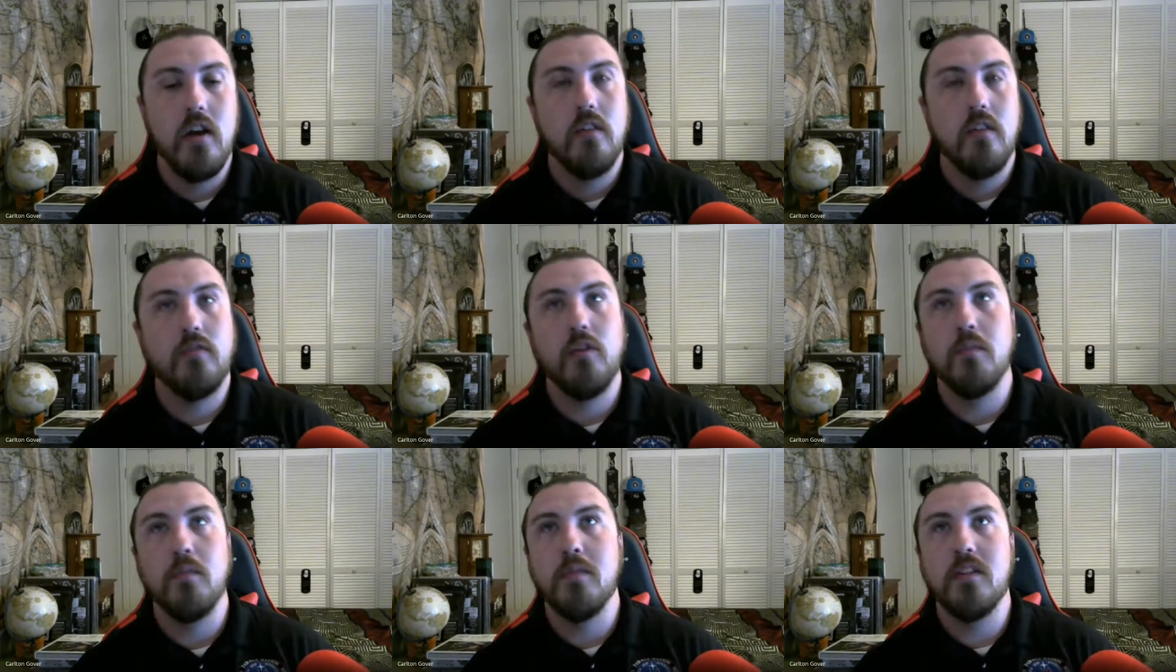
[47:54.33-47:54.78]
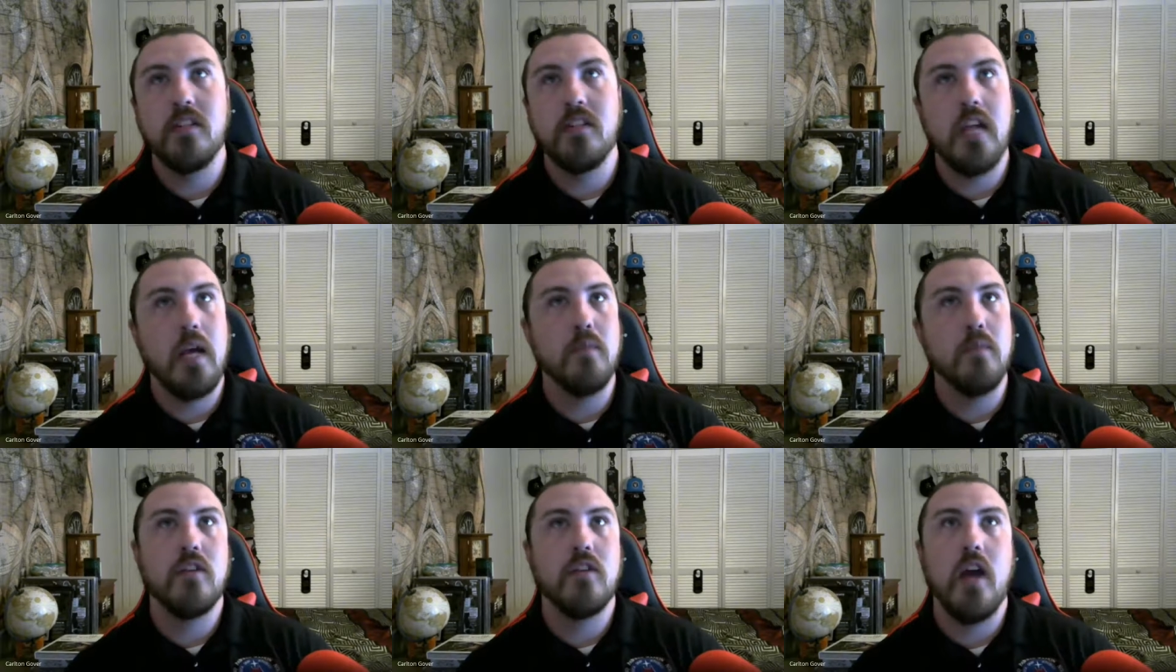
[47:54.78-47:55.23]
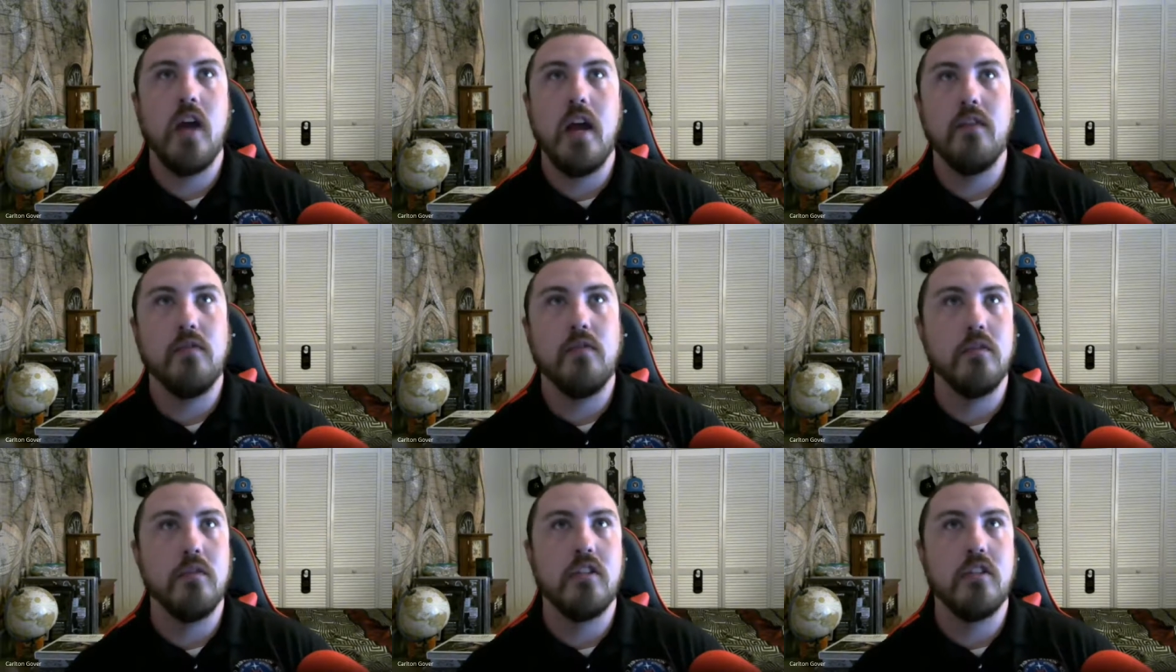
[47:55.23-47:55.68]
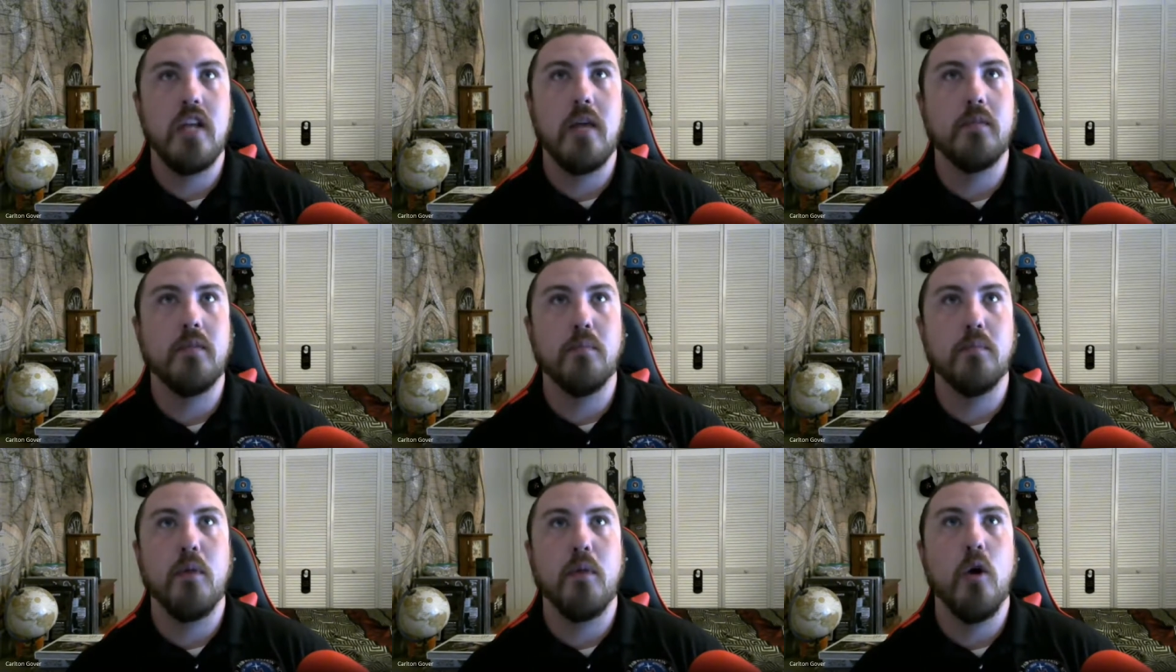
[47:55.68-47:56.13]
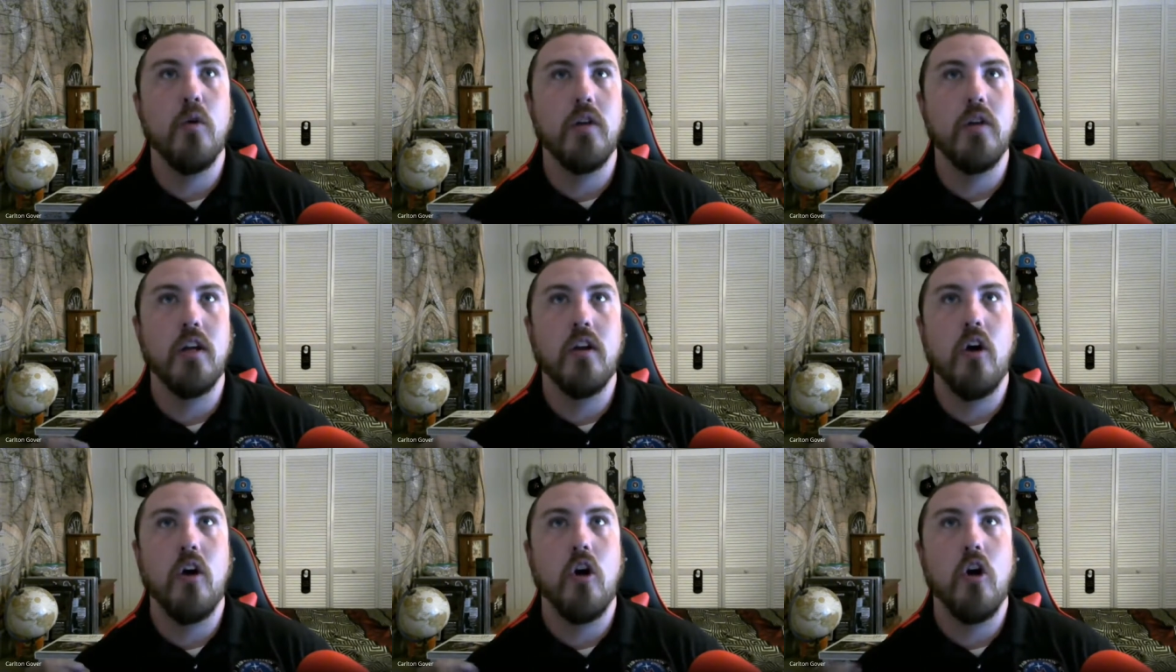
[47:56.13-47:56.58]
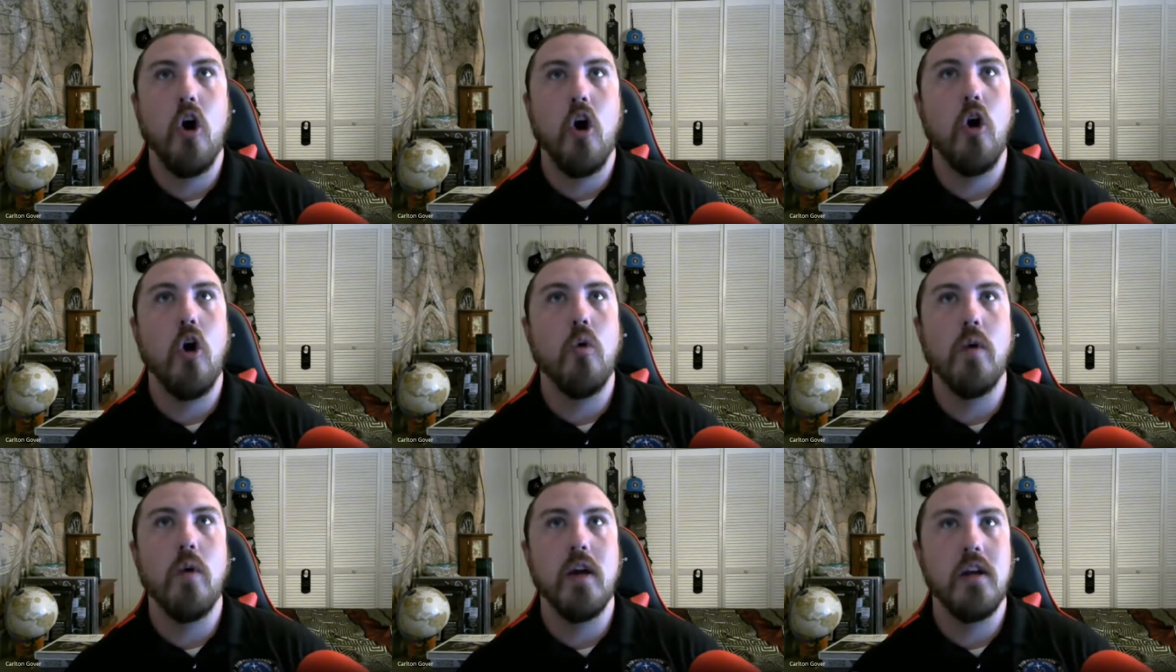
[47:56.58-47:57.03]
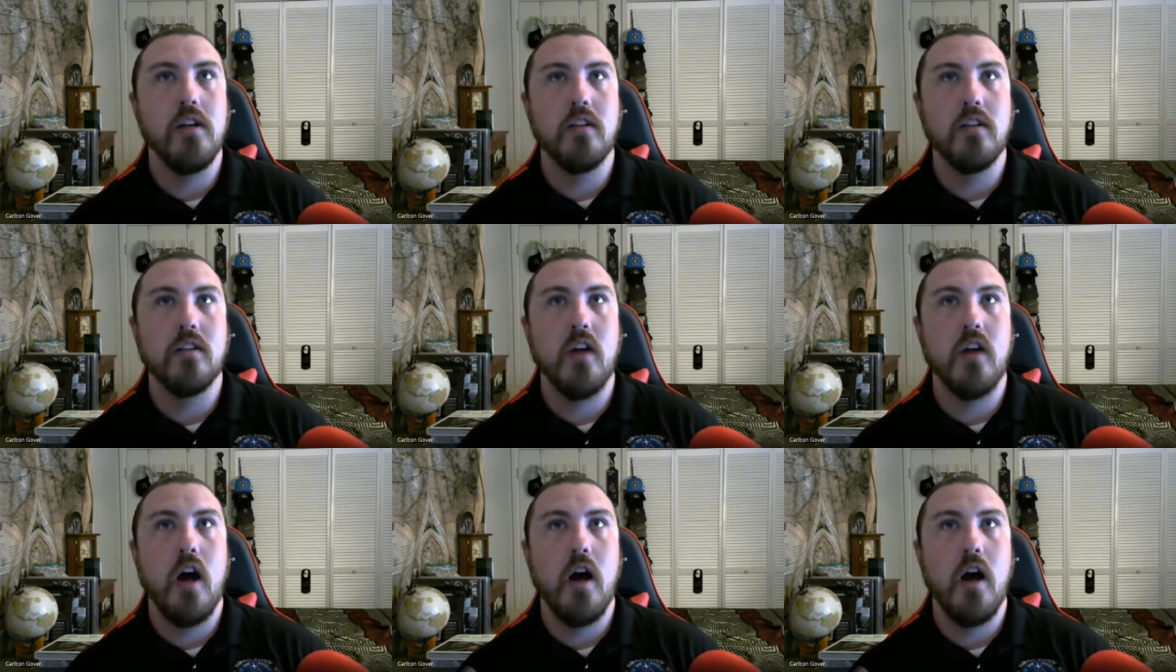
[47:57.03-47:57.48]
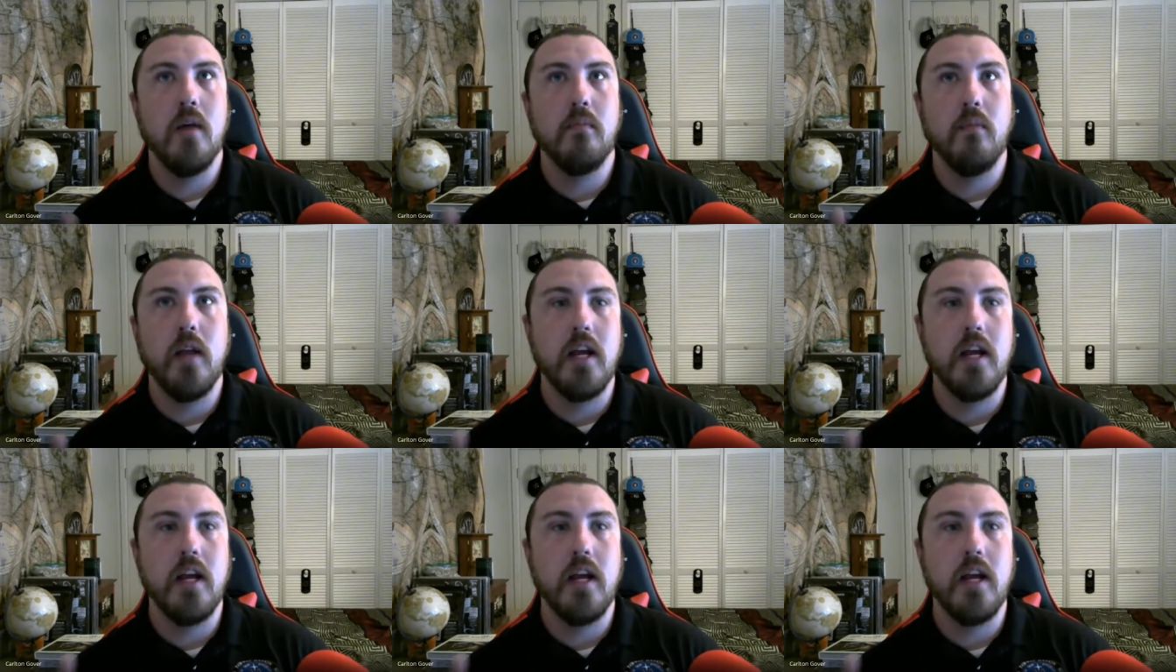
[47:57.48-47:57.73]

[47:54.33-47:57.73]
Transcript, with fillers: from the same site from the same component are always um,